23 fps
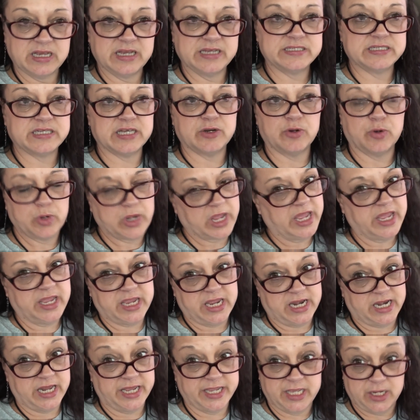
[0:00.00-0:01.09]
I said, okay,
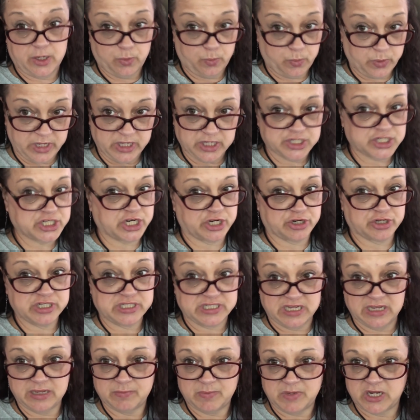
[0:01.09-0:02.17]
can I get a wheelchair to
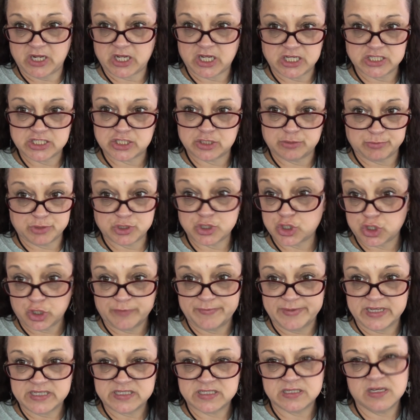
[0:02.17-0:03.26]
take me to customer
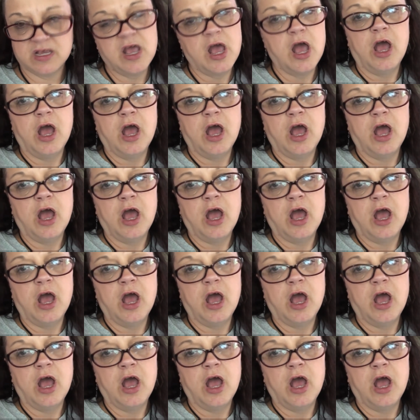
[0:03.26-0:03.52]
service?